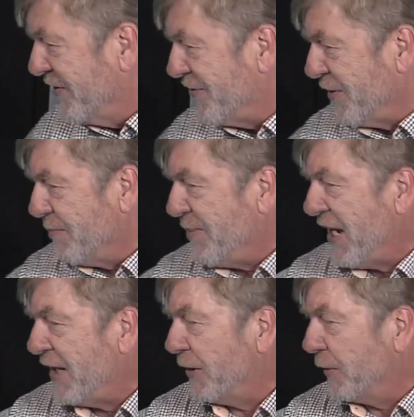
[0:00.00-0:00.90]

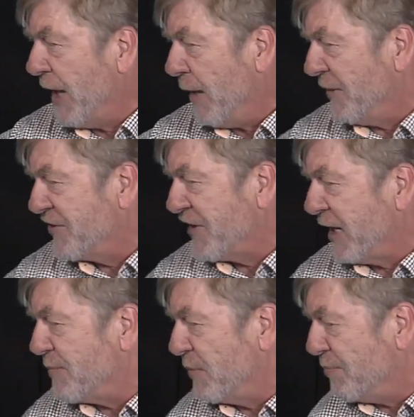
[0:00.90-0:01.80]
tympanogram, a
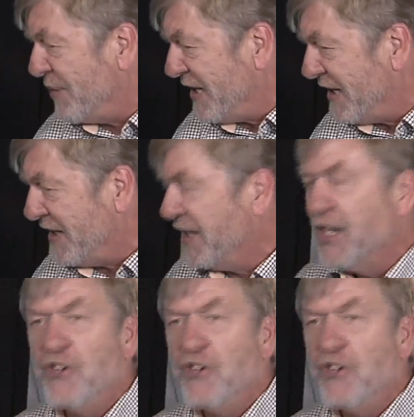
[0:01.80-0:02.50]
type B,